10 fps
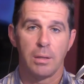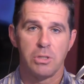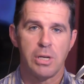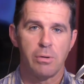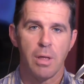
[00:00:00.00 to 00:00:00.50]

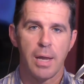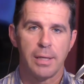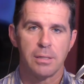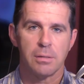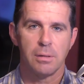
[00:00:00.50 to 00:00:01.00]
general
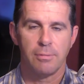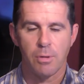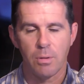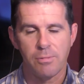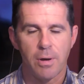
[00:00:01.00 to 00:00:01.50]
audience, if
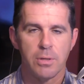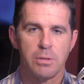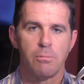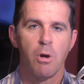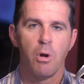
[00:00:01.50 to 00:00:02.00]
the Holy
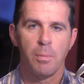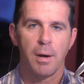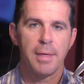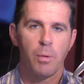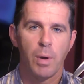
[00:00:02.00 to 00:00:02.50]
Father's in Rome
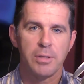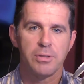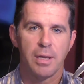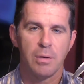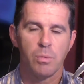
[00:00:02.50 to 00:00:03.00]
on that
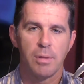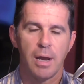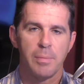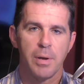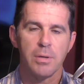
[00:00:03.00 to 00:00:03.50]
Wednesday that we're
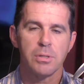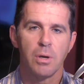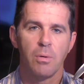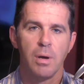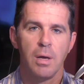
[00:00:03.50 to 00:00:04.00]
there, but
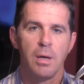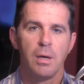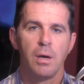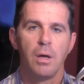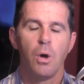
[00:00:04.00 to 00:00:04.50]
also
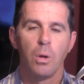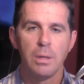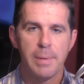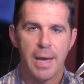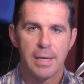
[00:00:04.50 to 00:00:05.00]

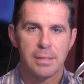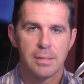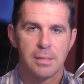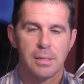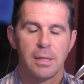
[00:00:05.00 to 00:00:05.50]
Holy
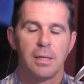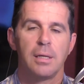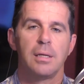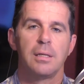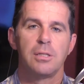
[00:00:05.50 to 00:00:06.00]
Mass,
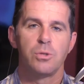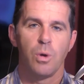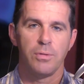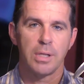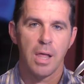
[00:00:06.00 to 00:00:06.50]

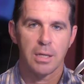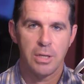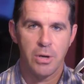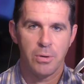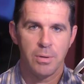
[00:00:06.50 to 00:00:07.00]
12 o'clock
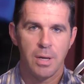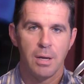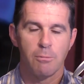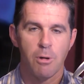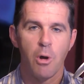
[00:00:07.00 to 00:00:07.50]
noon,
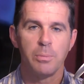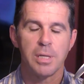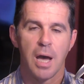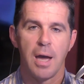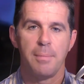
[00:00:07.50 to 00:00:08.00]
Rome
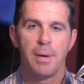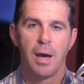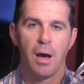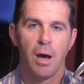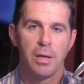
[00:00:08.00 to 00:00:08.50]
time,
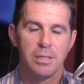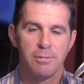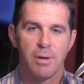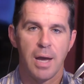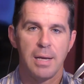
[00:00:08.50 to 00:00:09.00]
on
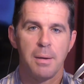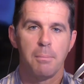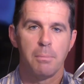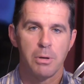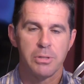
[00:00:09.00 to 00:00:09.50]
Divine
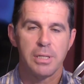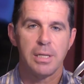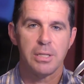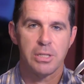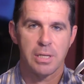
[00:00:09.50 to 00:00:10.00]

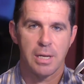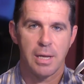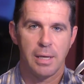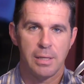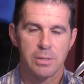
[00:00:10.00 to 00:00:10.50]
Mercy
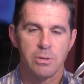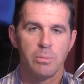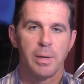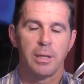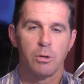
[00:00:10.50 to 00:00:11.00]
Sunday,
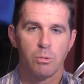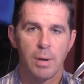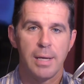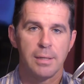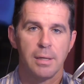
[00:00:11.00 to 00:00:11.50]
instituted by the
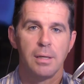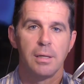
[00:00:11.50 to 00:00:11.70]
great